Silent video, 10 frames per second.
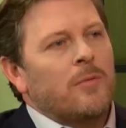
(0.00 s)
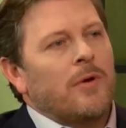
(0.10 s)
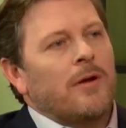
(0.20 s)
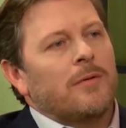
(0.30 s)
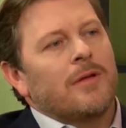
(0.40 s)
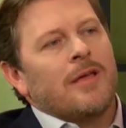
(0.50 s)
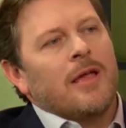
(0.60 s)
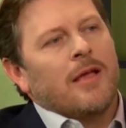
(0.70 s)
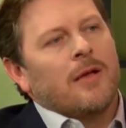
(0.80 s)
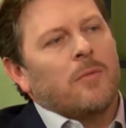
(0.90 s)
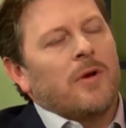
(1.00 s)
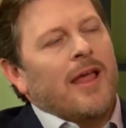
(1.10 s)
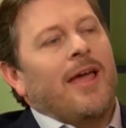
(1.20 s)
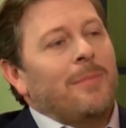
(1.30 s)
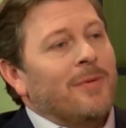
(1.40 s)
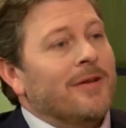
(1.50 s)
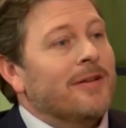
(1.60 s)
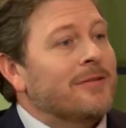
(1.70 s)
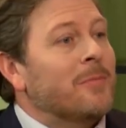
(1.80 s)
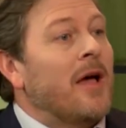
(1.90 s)
Well, what happened
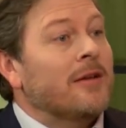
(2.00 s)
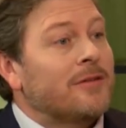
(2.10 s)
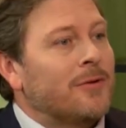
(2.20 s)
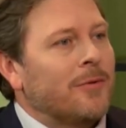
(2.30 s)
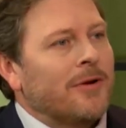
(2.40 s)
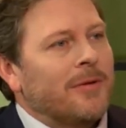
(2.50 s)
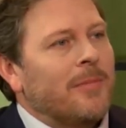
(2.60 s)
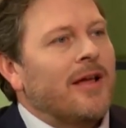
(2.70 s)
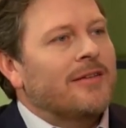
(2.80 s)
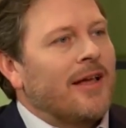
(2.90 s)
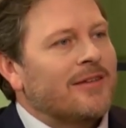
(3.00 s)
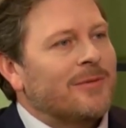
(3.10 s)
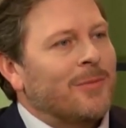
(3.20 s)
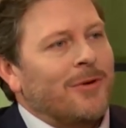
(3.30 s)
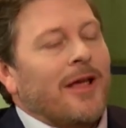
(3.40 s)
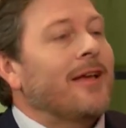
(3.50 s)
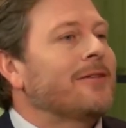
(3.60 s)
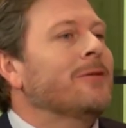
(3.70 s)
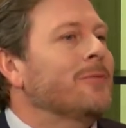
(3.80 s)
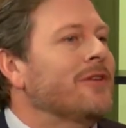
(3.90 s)
is my story and my testimony. I
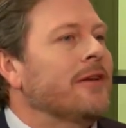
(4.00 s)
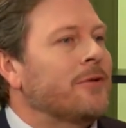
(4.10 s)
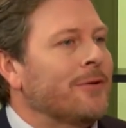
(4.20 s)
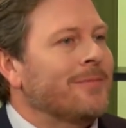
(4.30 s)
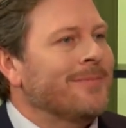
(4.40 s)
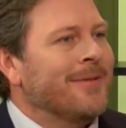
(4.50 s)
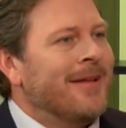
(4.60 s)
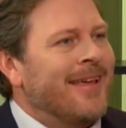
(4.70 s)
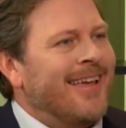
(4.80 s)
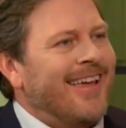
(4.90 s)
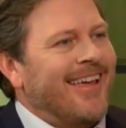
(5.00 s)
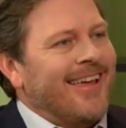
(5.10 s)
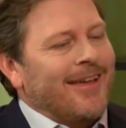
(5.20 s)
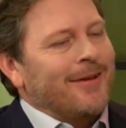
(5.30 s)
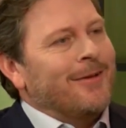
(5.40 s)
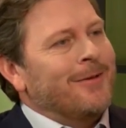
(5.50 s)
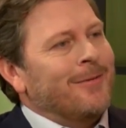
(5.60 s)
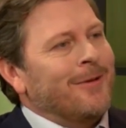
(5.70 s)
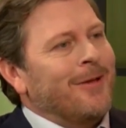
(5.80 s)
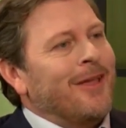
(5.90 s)
actually was injured and
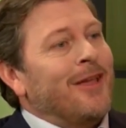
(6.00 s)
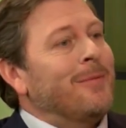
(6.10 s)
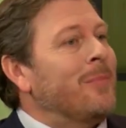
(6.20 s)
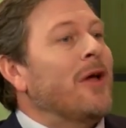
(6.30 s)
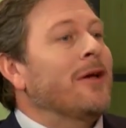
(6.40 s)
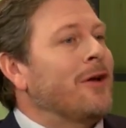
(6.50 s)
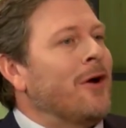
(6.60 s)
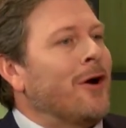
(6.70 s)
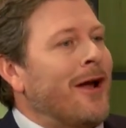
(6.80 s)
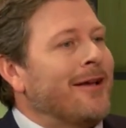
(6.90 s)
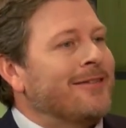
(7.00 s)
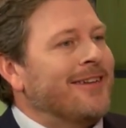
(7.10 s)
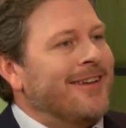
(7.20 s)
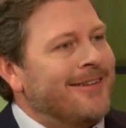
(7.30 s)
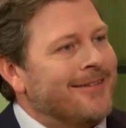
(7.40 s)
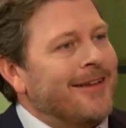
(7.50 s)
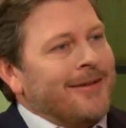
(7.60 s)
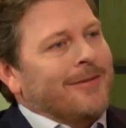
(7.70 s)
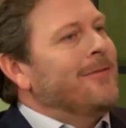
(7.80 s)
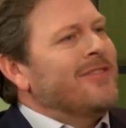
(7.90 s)
hit by a car accident and
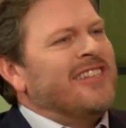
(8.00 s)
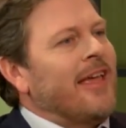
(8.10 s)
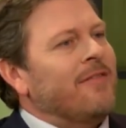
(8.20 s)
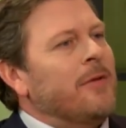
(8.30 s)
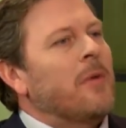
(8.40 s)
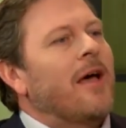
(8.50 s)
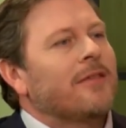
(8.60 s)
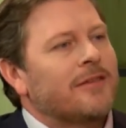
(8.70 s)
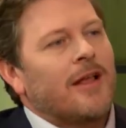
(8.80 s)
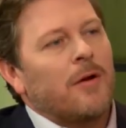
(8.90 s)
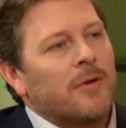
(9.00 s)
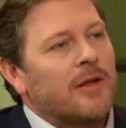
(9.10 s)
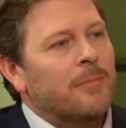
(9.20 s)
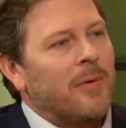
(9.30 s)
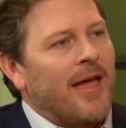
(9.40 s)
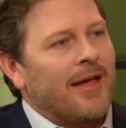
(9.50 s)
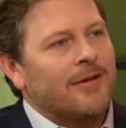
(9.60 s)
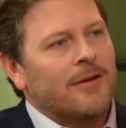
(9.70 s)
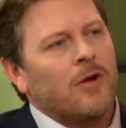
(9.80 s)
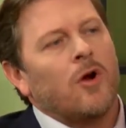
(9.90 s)
got seventy miles an hour impact,
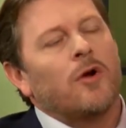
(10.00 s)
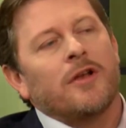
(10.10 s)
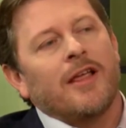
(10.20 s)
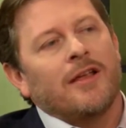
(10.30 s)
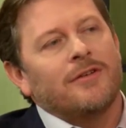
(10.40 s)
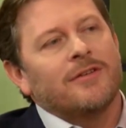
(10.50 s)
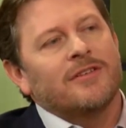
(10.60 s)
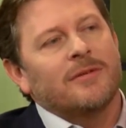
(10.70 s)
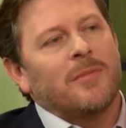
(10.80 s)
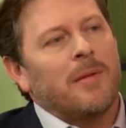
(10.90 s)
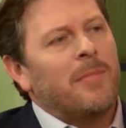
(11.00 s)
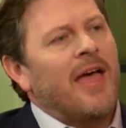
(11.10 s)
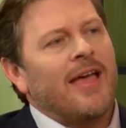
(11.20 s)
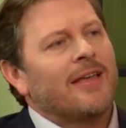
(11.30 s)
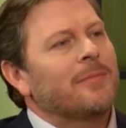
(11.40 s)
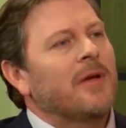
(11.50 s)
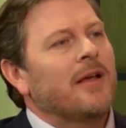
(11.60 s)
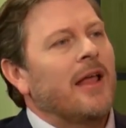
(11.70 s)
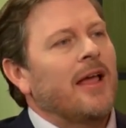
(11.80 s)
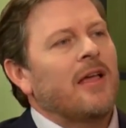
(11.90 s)
herniations in my back and my
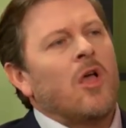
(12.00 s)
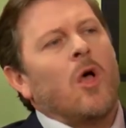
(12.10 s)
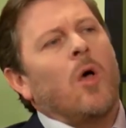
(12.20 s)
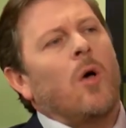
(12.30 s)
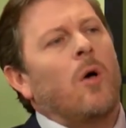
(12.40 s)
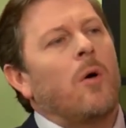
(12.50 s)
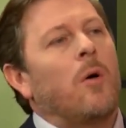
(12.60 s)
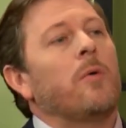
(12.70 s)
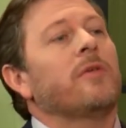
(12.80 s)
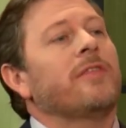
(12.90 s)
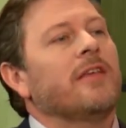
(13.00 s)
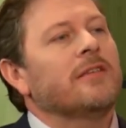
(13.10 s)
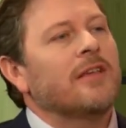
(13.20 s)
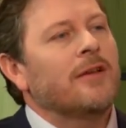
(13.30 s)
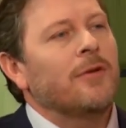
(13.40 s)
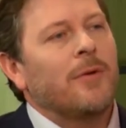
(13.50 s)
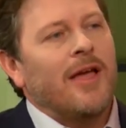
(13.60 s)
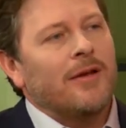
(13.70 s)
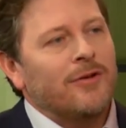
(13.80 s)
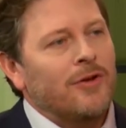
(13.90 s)
neck, all the things I knew
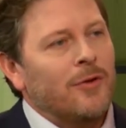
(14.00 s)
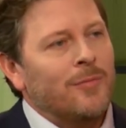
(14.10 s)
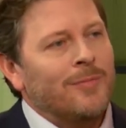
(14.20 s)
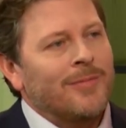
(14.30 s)
how to do,